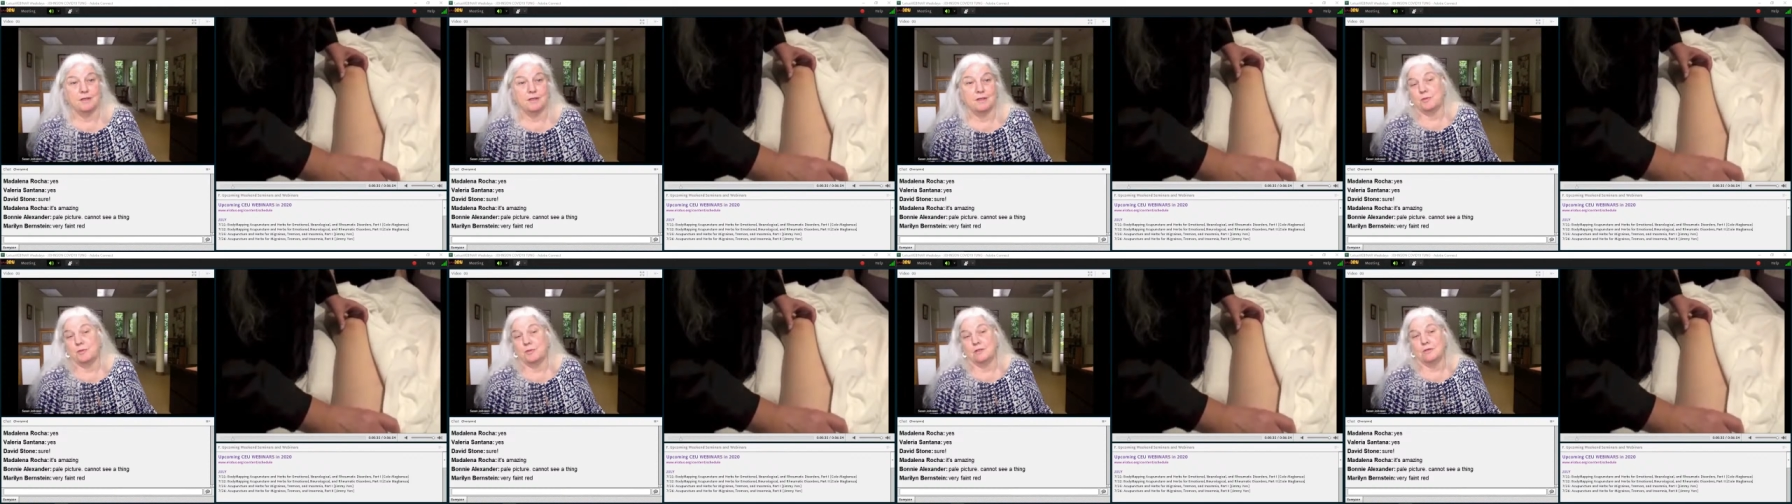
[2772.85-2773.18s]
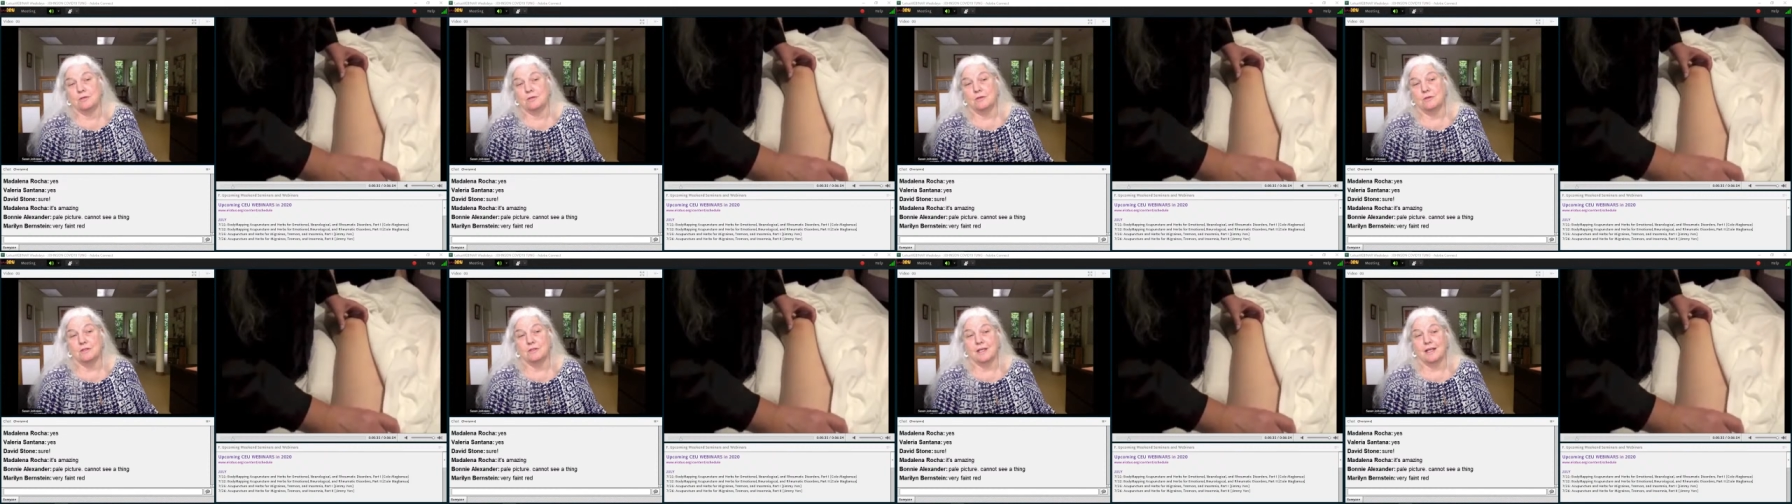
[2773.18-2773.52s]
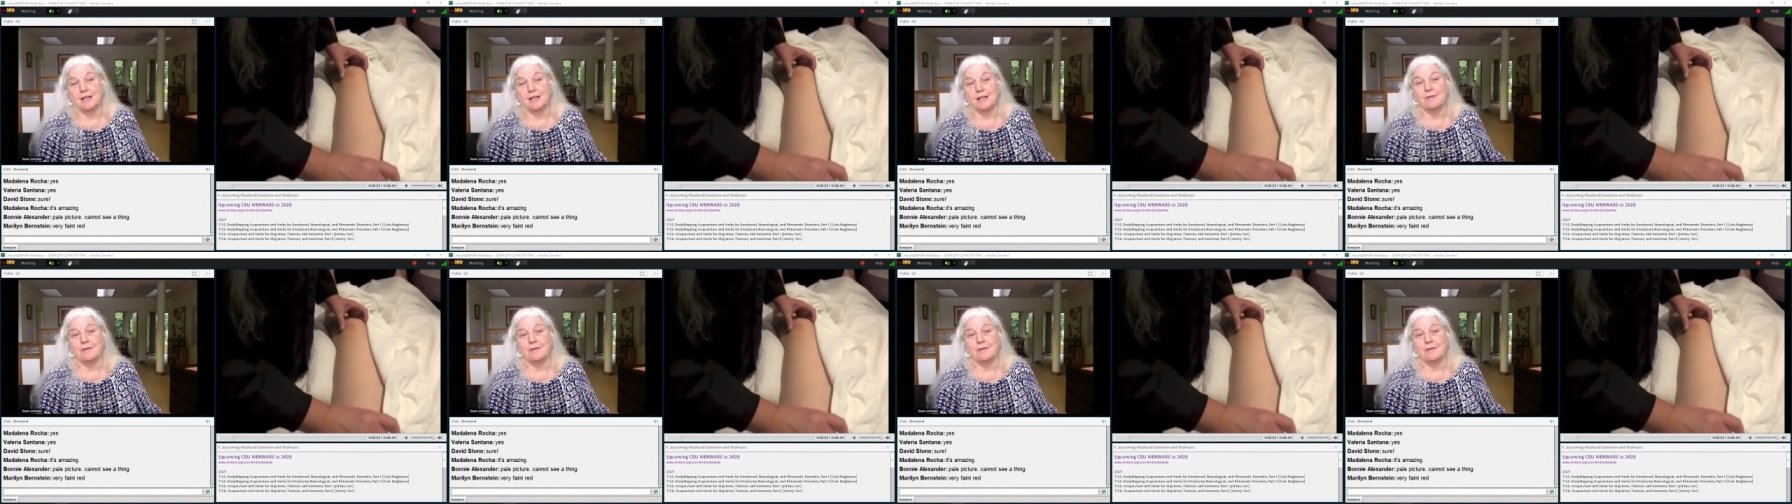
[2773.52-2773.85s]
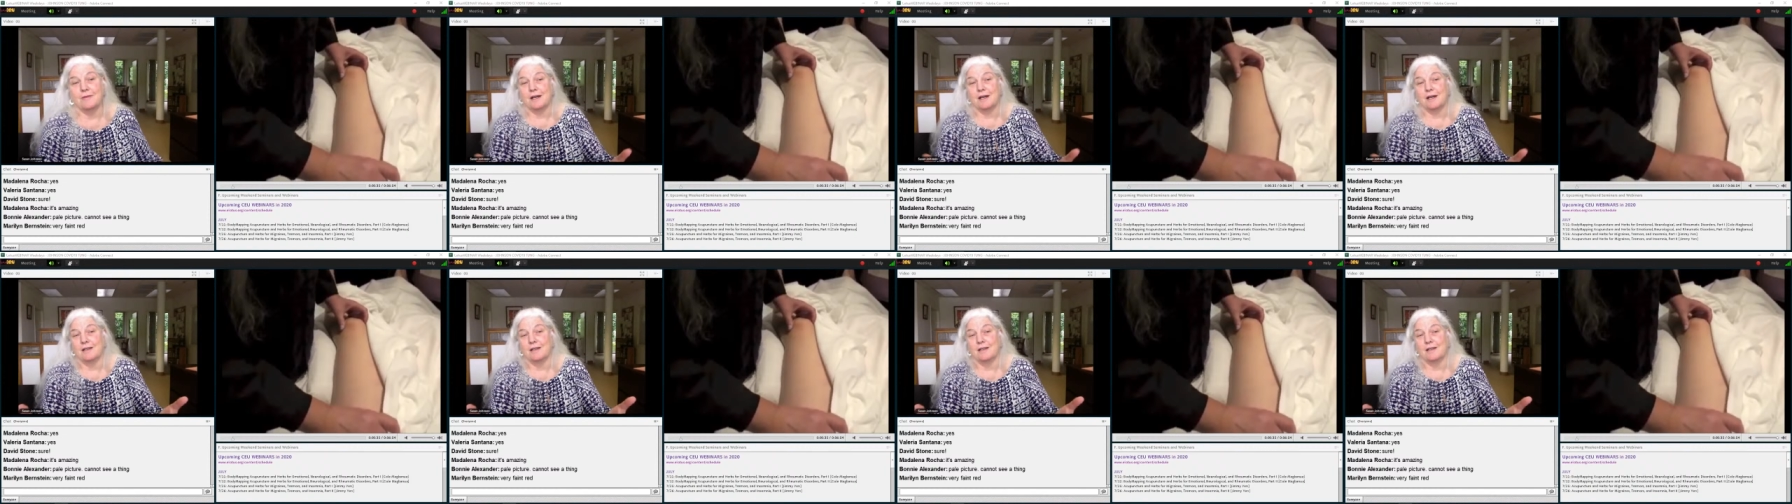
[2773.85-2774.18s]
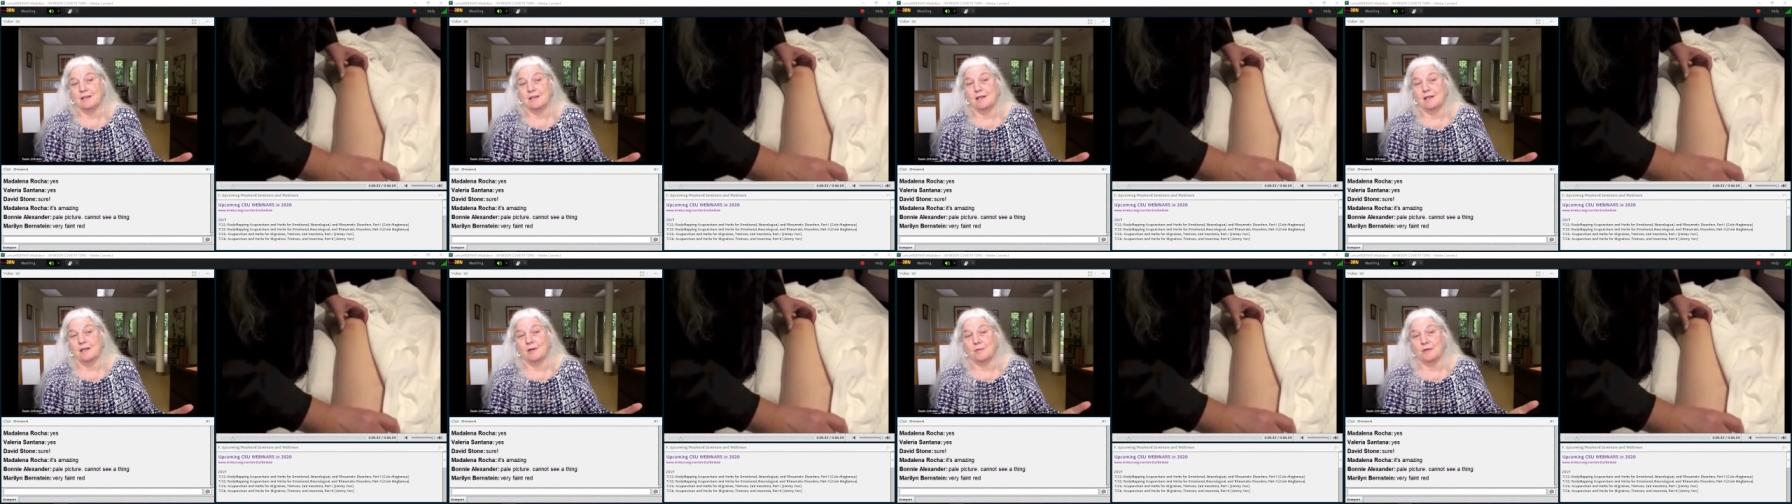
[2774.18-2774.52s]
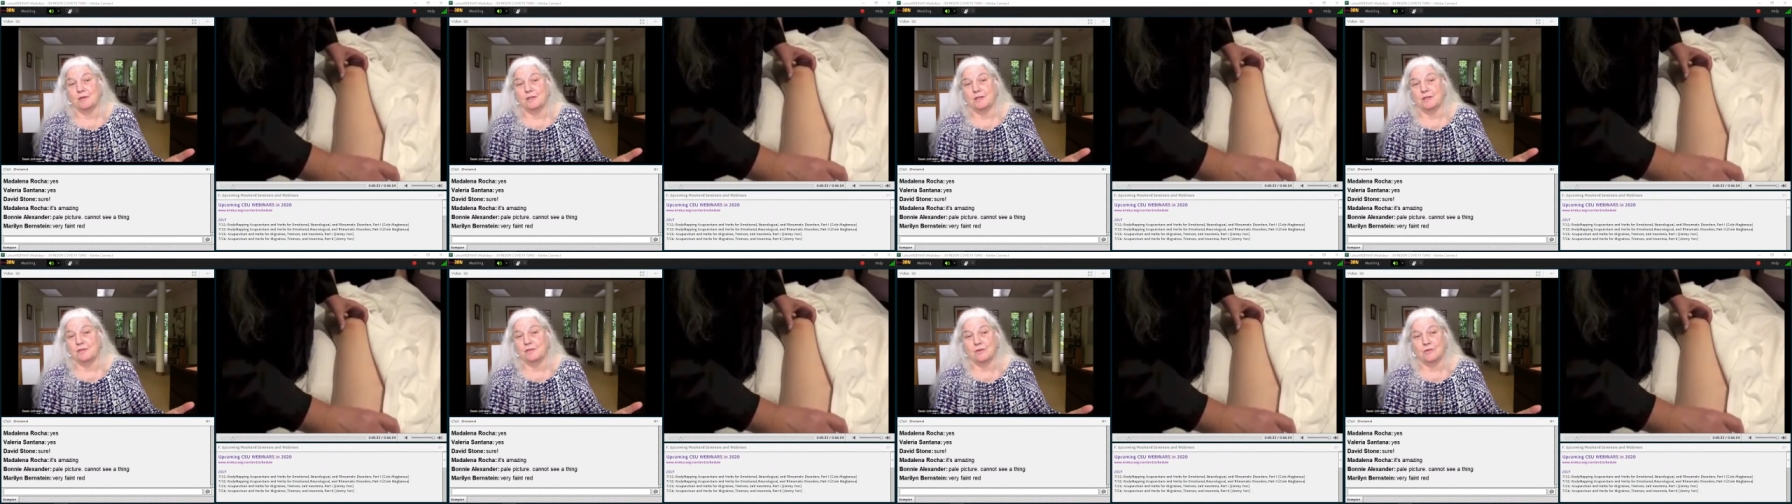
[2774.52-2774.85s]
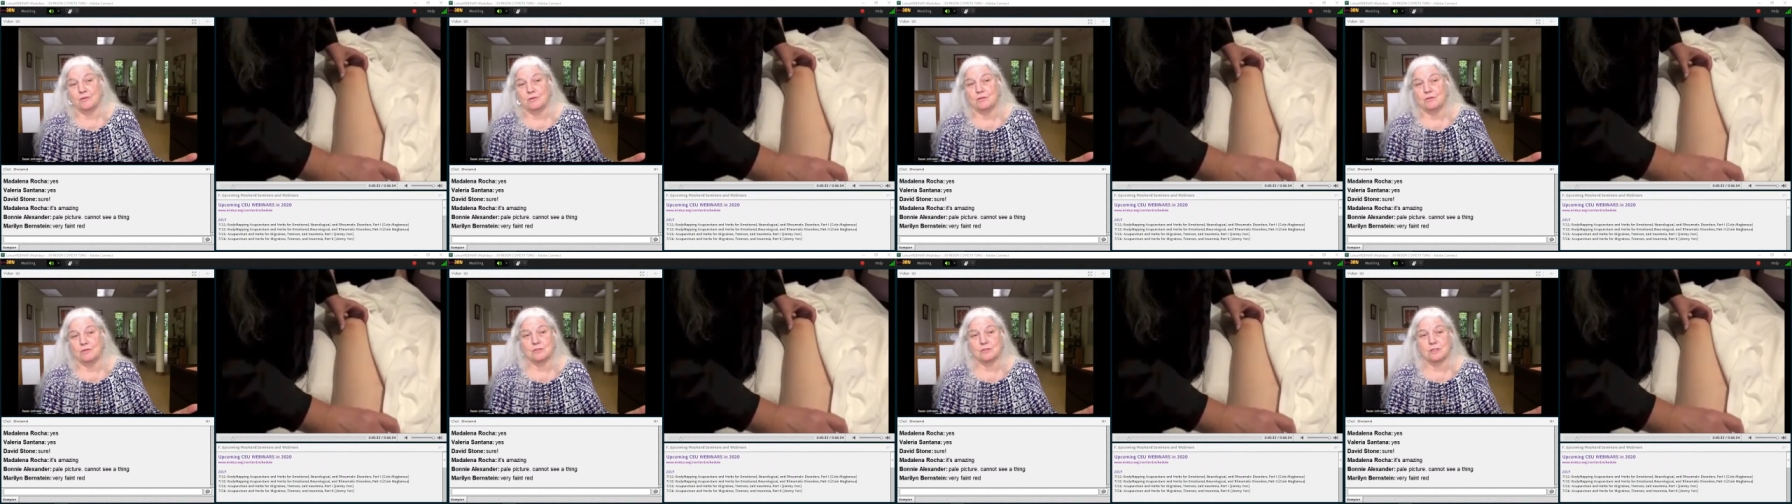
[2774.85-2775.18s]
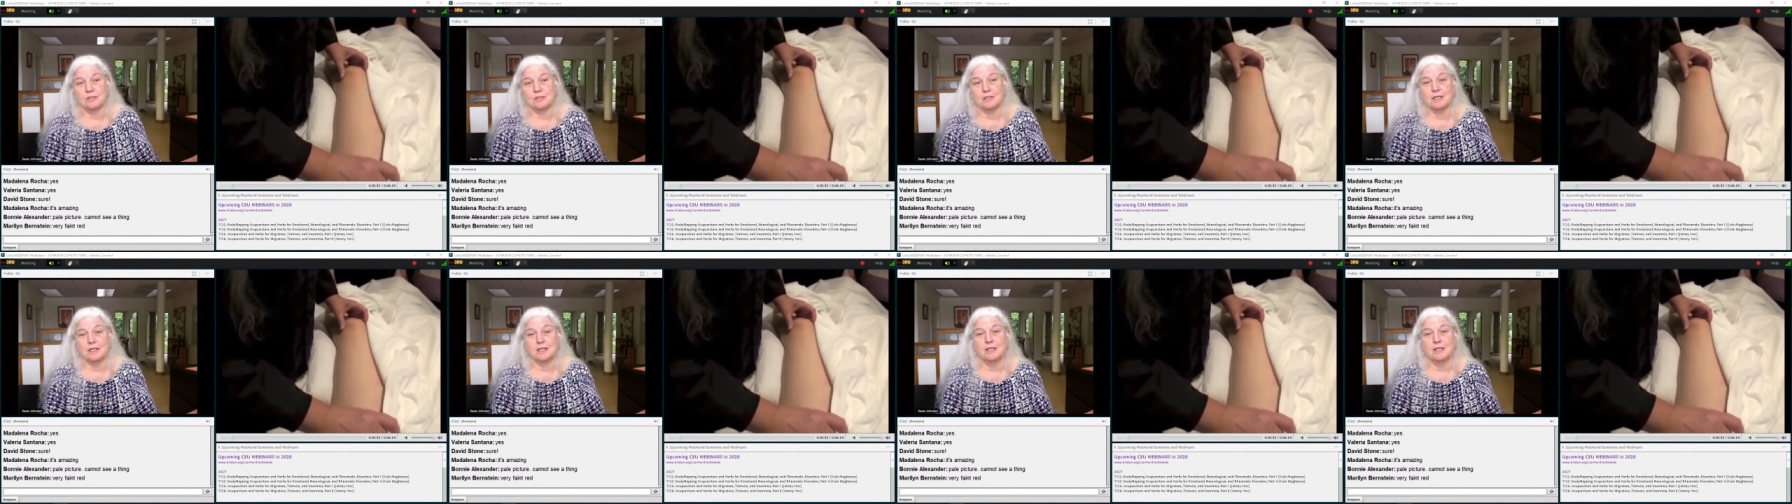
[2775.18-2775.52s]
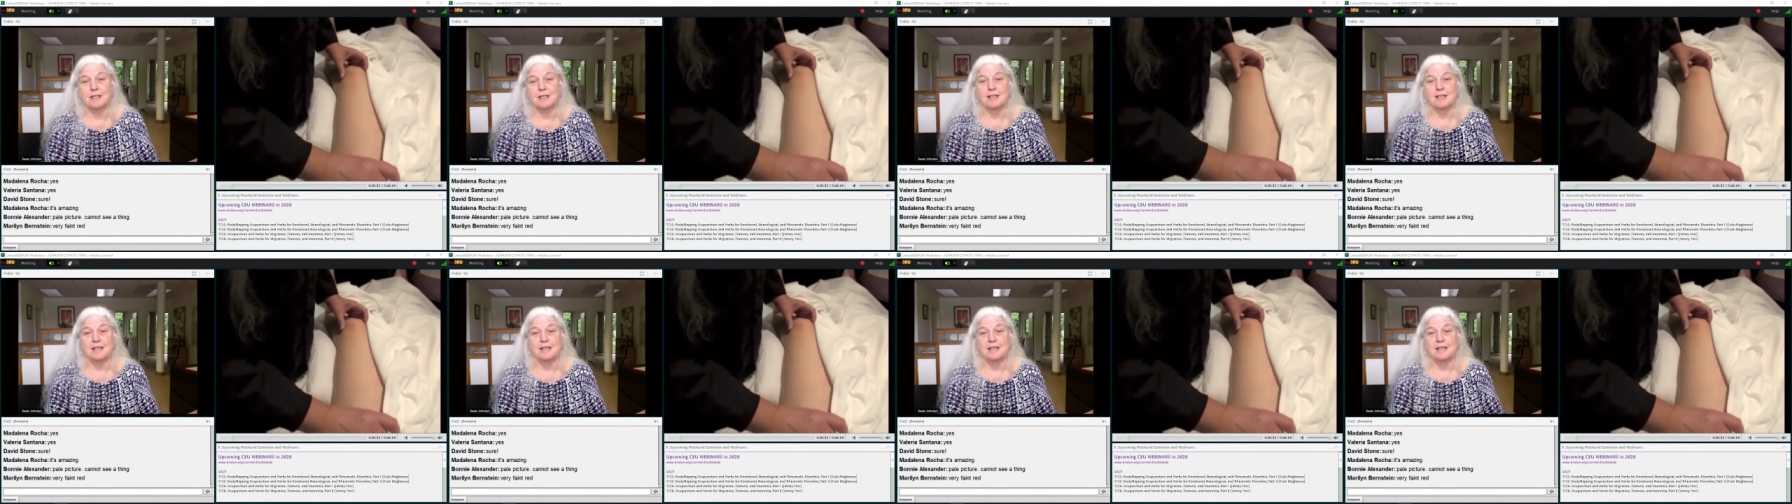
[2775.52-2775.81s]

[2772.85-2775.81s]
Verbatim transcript: pretty cool that we got it on camera. You don't usually.